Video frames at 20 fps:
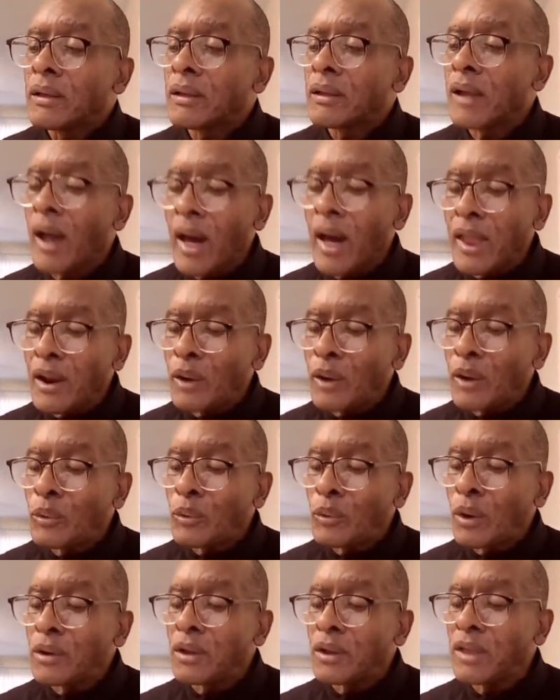God don't
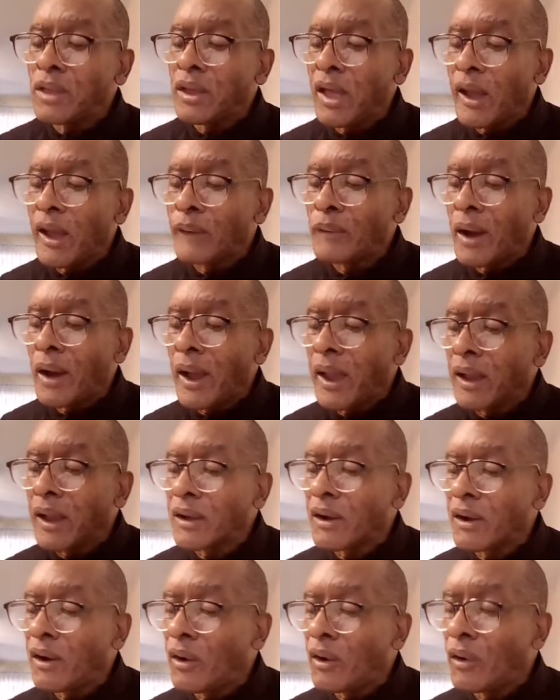want us to have an
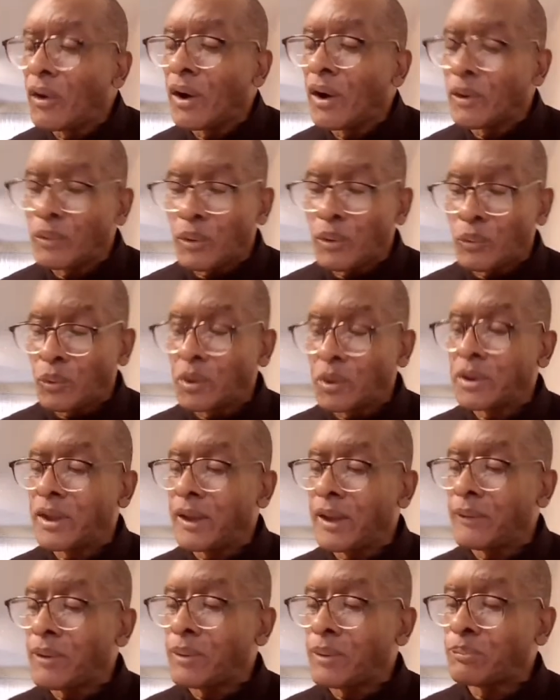anger heart when we're
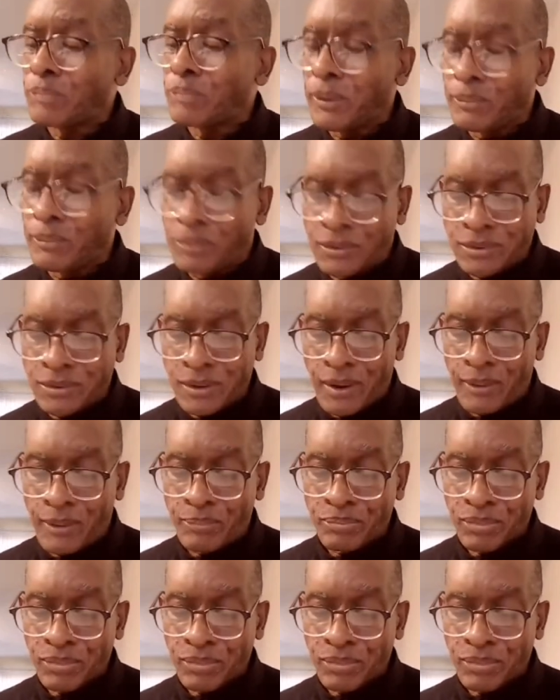giving people something.